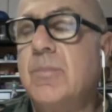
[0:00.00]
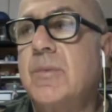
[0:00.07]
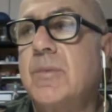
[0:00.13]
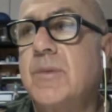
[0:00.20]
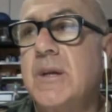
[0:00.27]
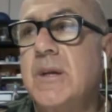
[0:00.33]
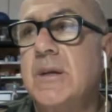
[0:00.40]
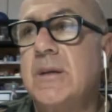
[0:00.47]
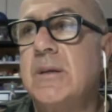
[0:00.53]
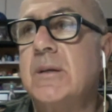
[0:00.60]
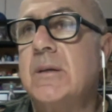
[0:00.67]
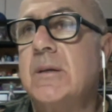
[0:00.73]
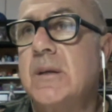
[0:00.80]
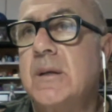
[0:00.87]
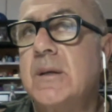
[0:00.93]
then
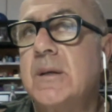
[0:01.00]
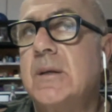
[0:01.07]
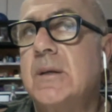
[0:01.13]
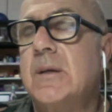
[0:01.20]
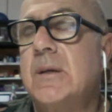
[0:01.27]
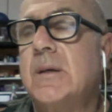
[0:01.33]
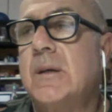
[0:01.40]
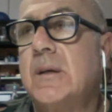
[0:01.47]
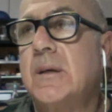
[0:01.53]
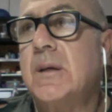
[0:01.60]
it